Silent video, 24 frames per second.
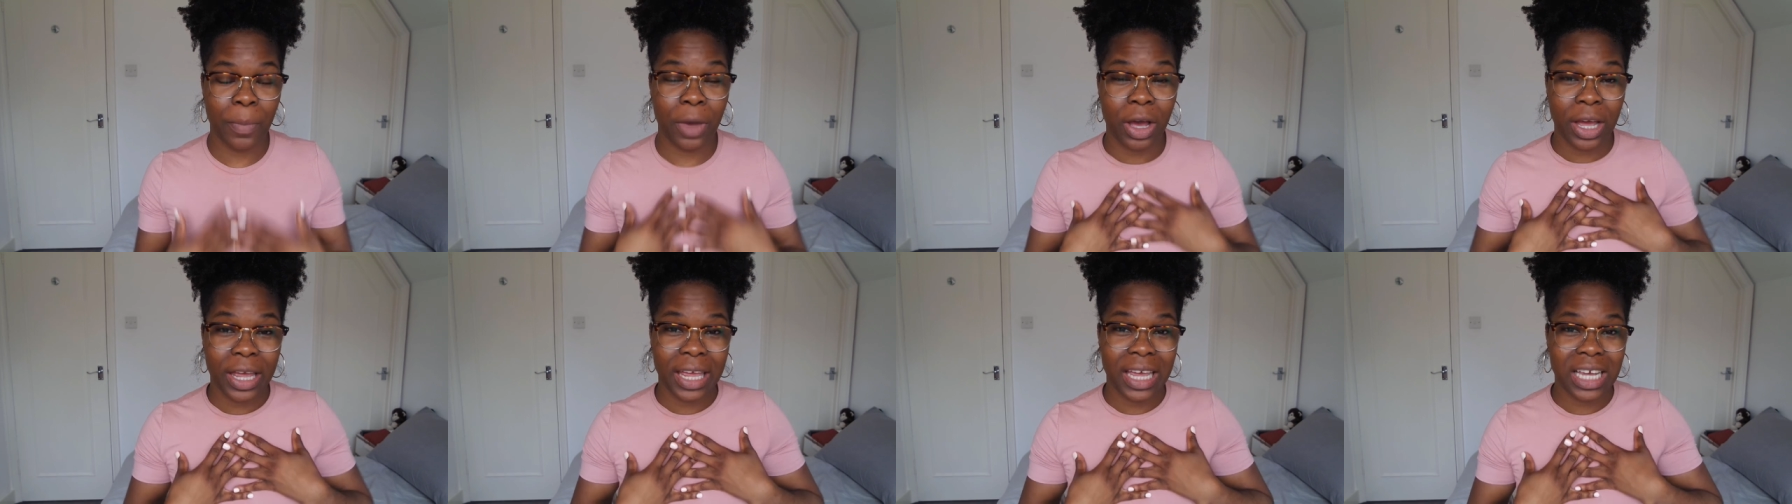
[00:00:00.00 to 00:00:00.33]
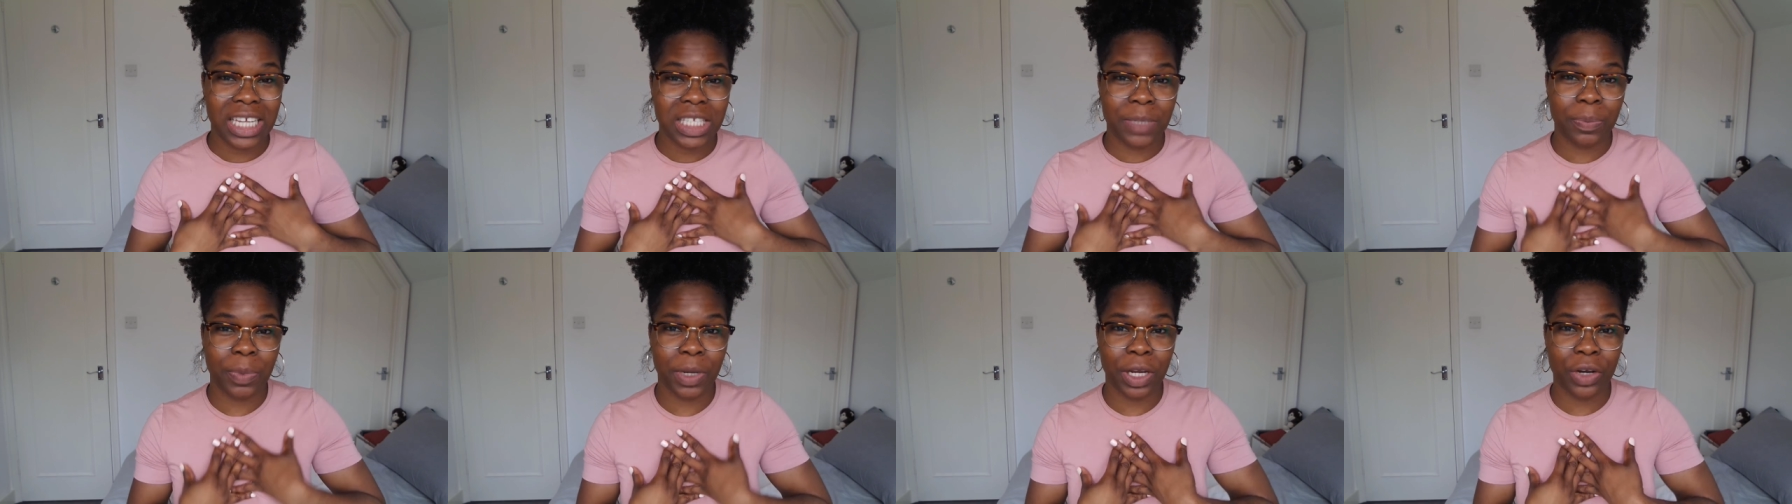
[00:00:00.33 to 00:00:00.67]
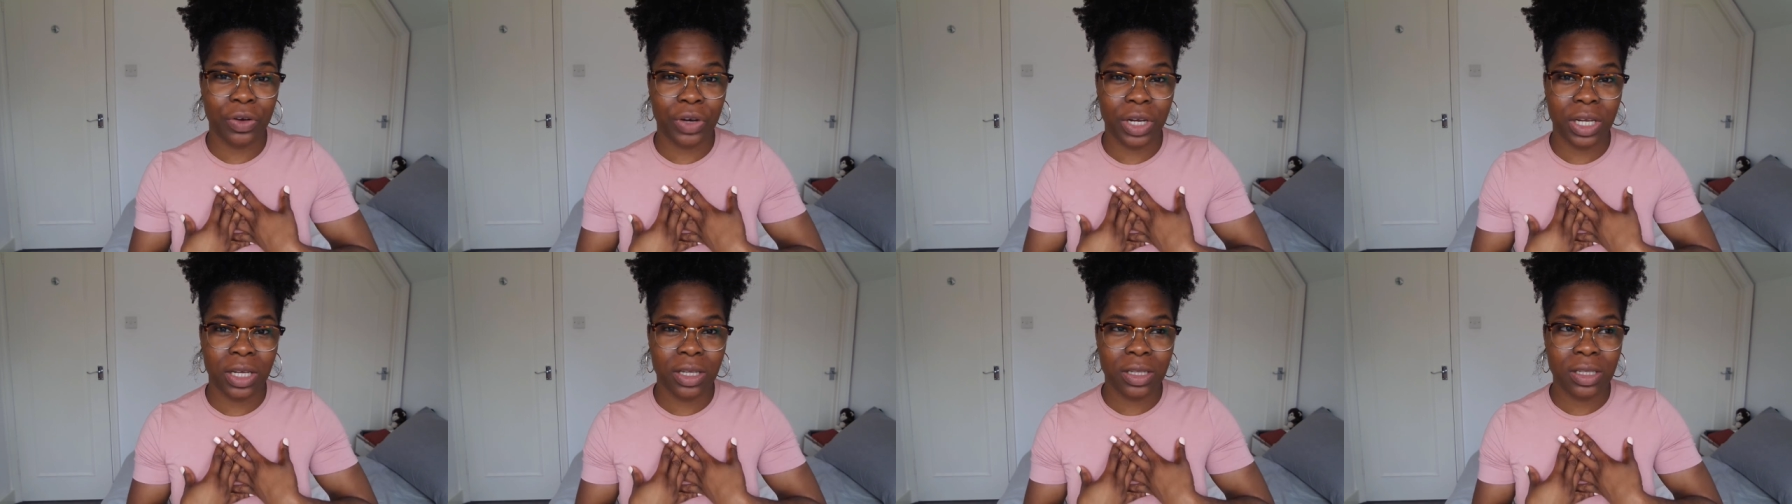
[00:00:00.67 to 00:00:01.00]
my
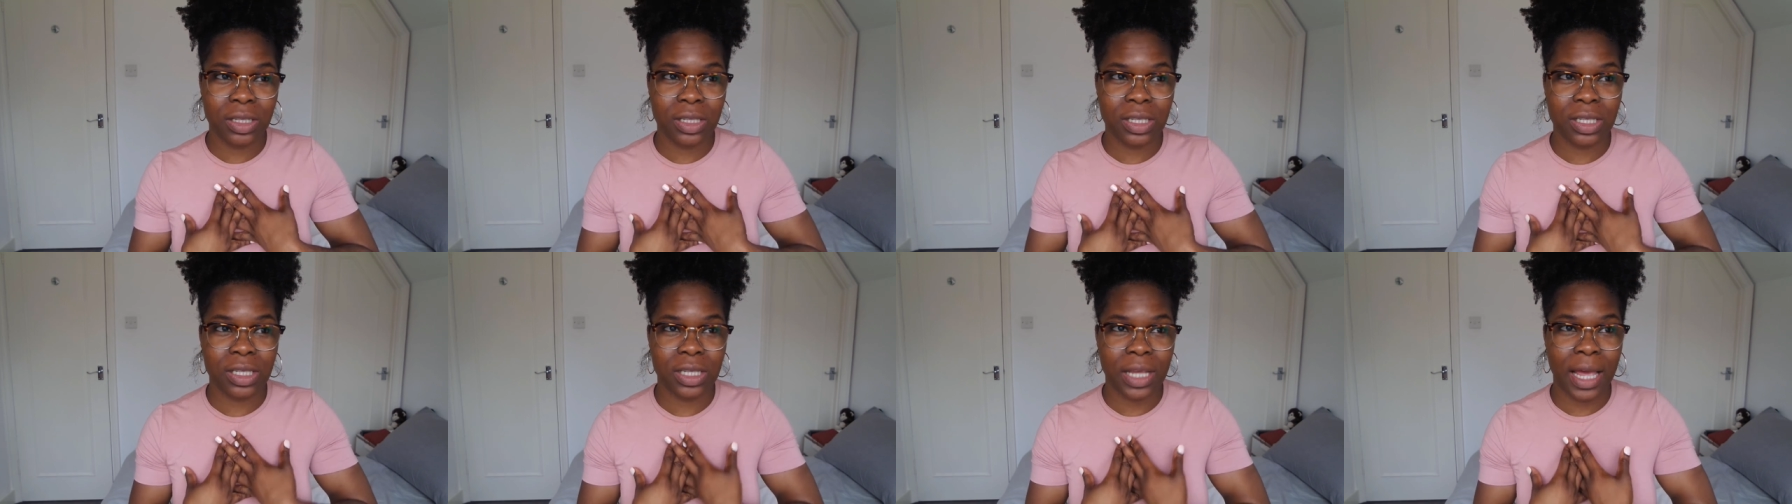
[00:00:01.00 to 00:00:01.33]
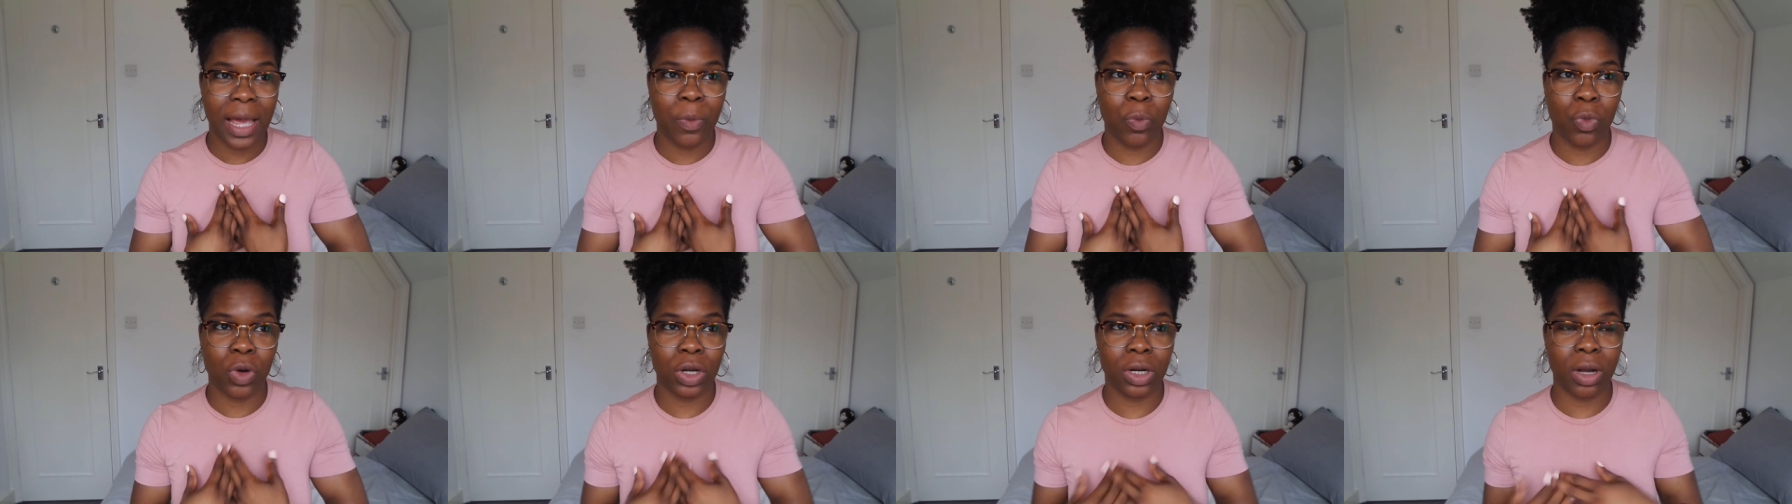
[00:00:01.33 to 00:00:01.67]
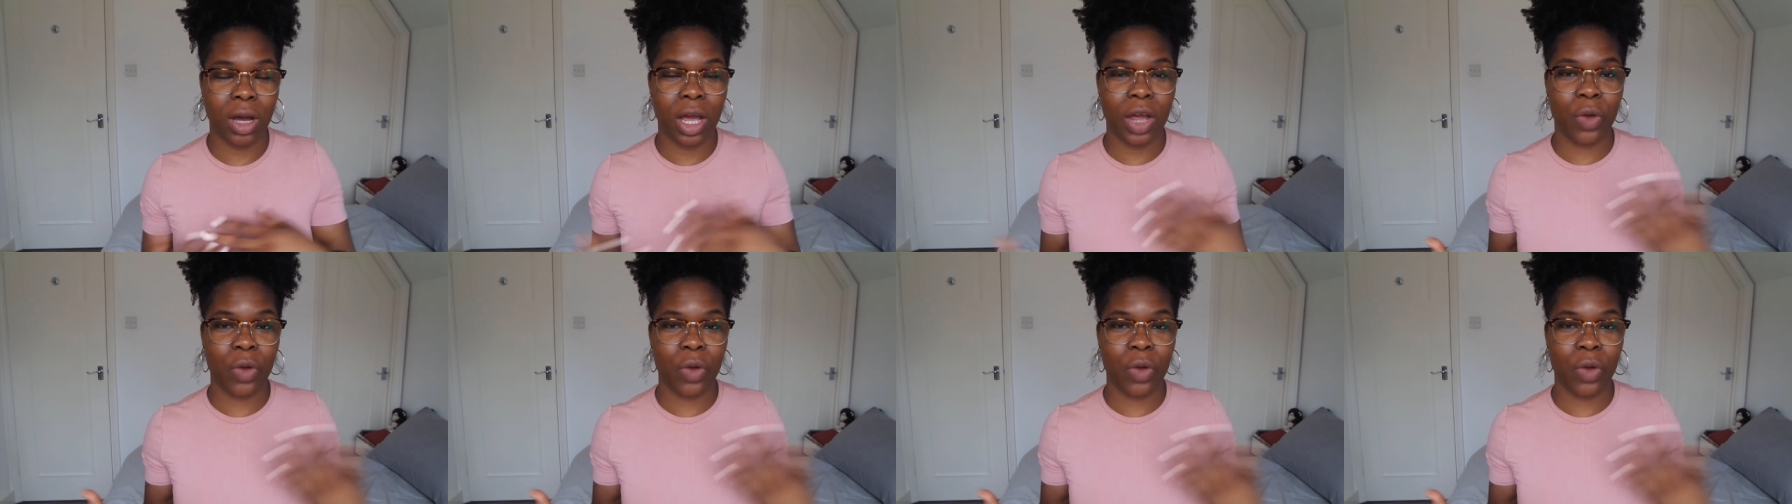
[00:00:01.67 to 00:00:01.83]
experience and what